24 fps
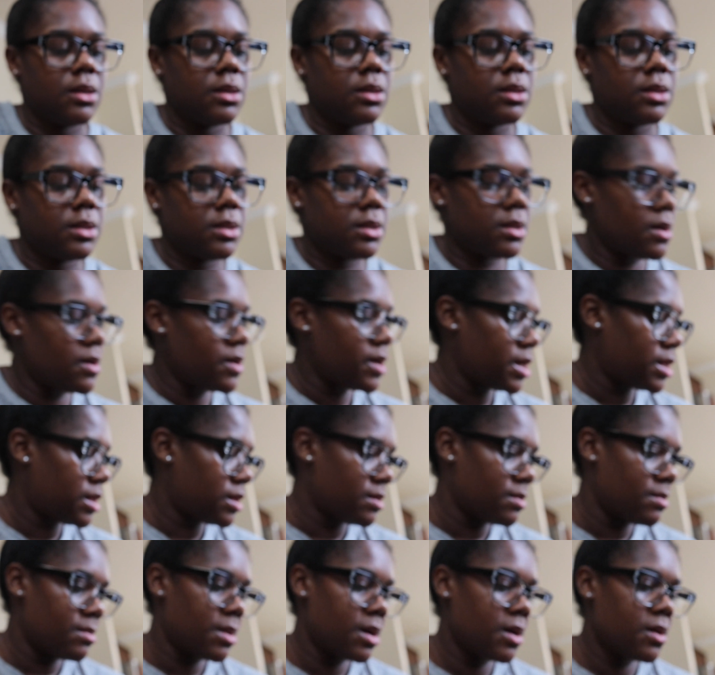So at
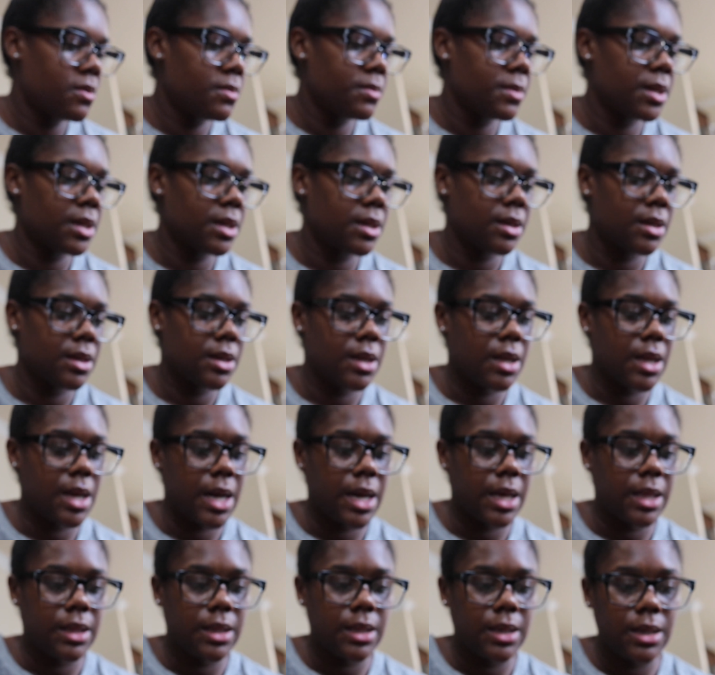the moment,
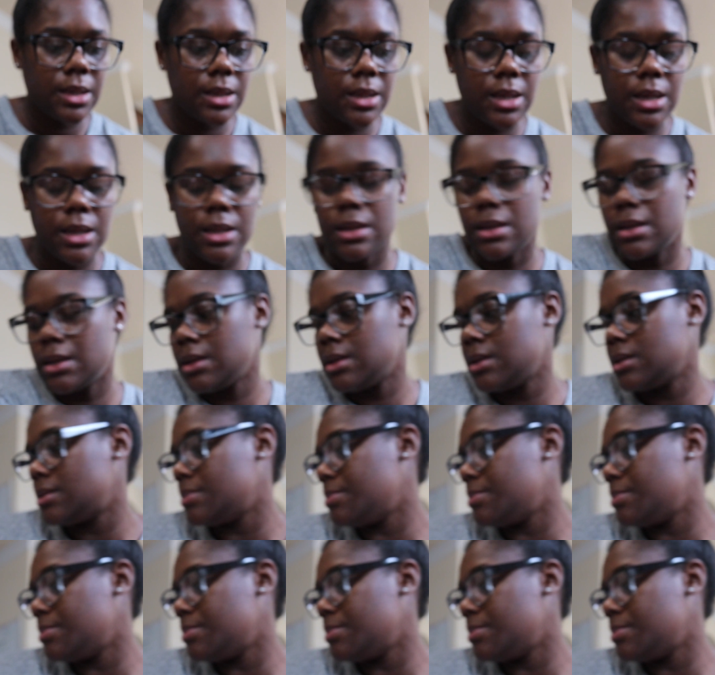I think that these